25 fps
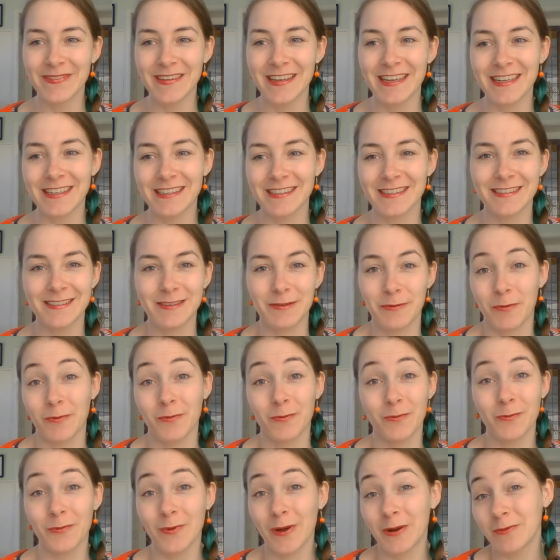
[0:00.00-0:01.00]
It's
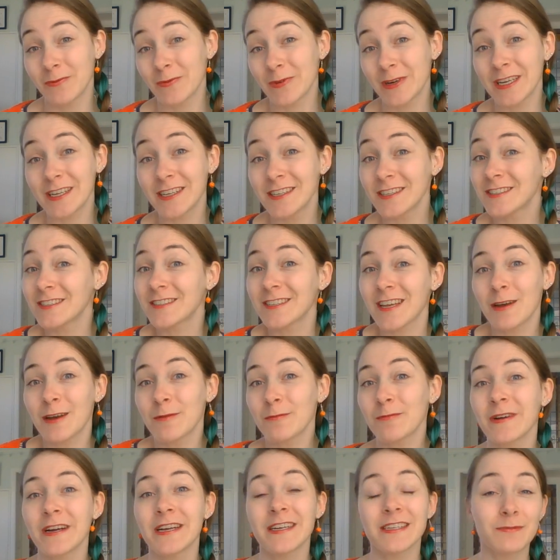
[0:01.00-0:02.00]
when we
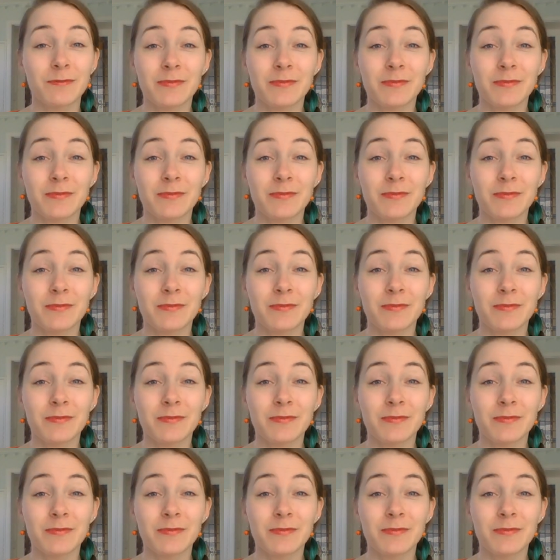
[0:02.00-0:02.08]
celebrate